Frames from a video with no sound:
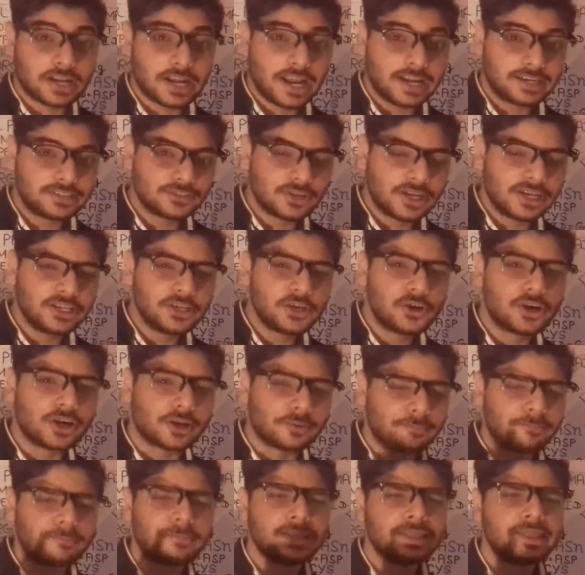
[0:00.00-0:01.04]
what are actually
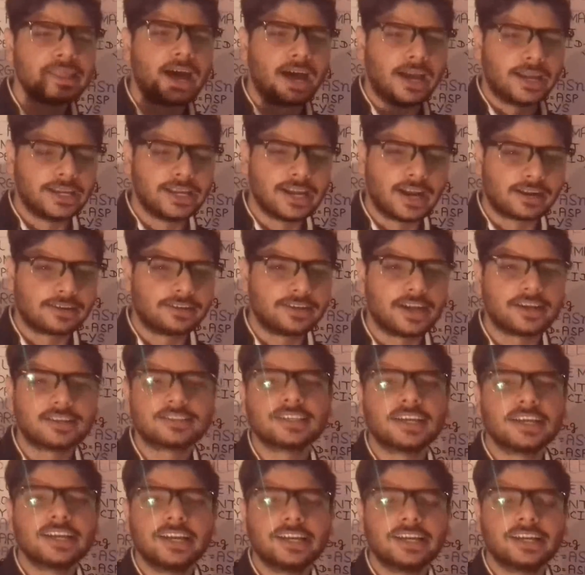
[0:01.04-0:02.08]
your mean the here
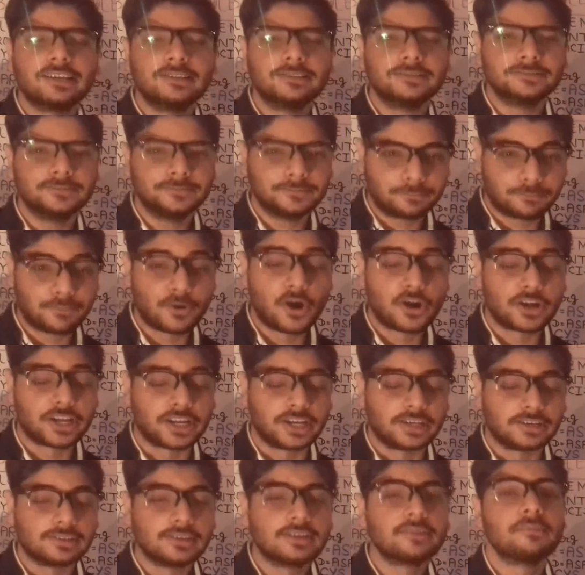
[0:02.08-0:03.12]
tertiary
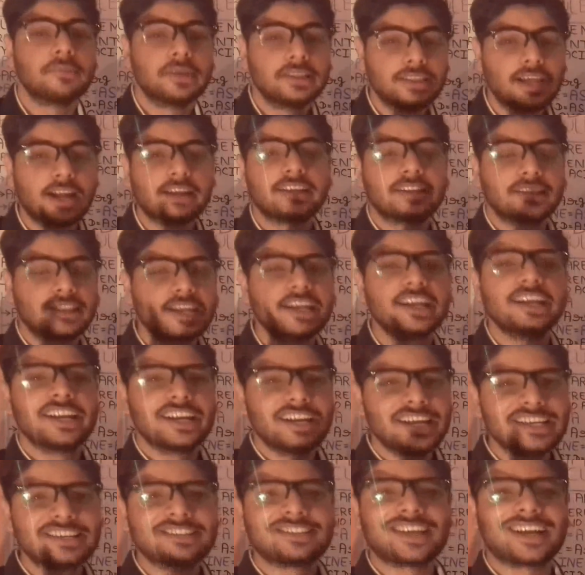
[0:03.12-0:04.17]
protein mean the
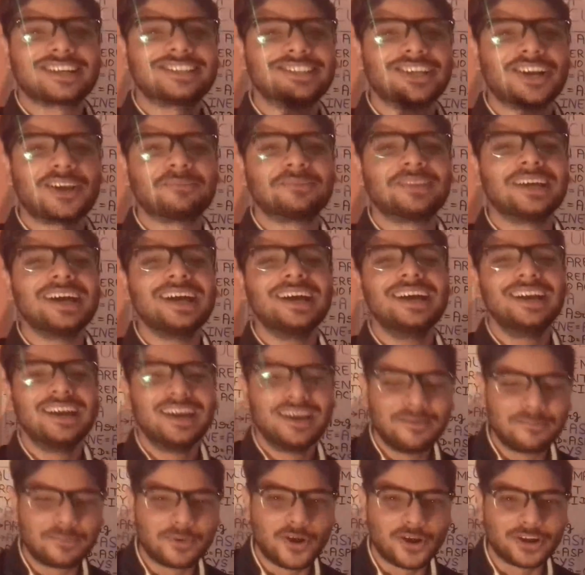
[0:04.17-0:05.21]
3-degree structure of the
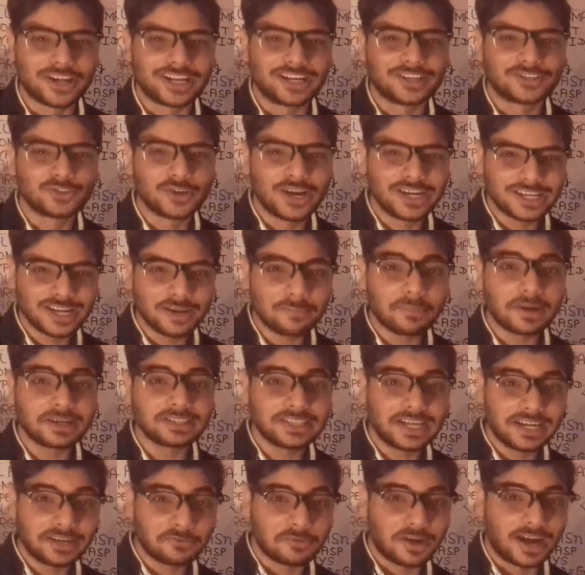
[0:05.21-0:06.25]
protein. So it
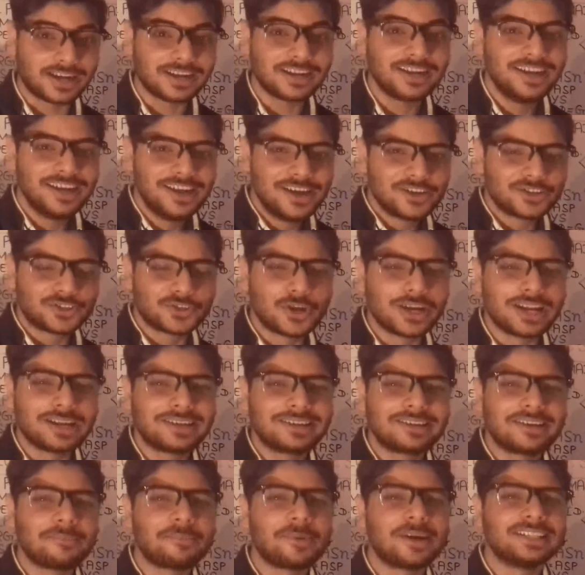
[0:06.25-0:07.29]
represents what? So
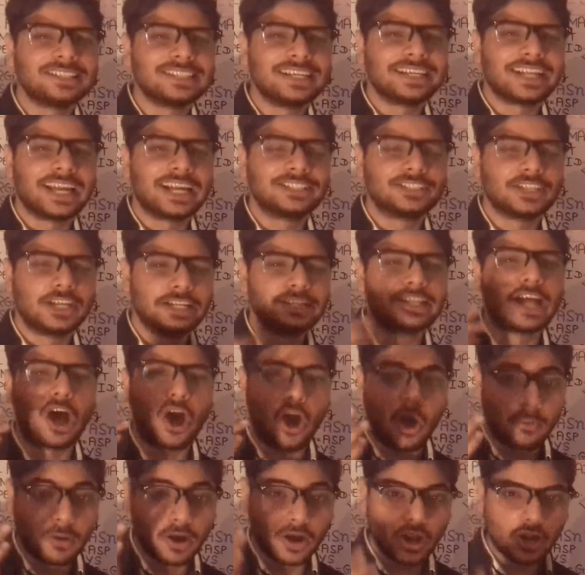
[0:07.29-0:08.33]
it represents actually the
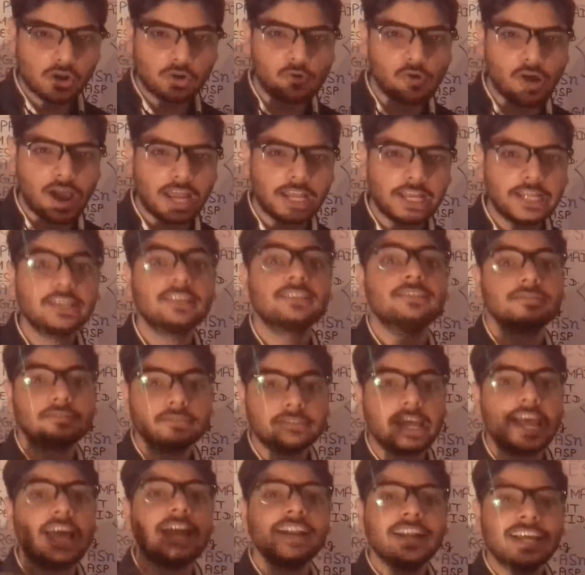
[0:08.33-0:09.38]
overall coiling,
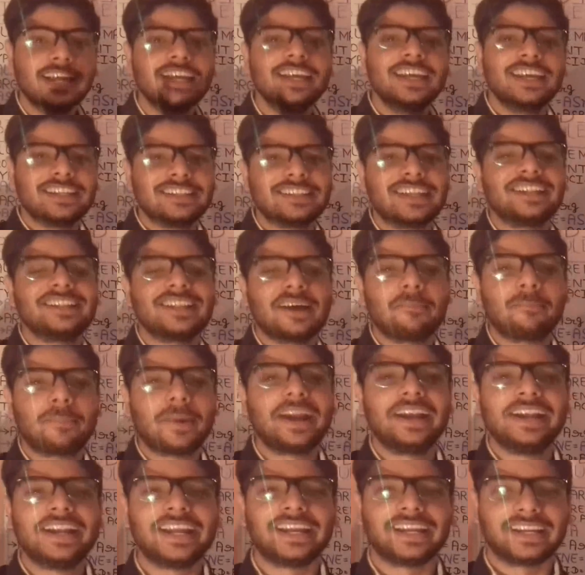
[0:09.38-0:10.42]
then the
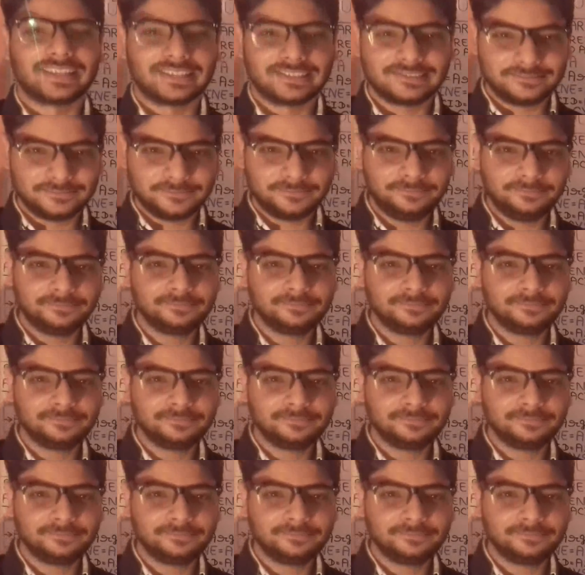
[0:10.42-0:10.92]
bending.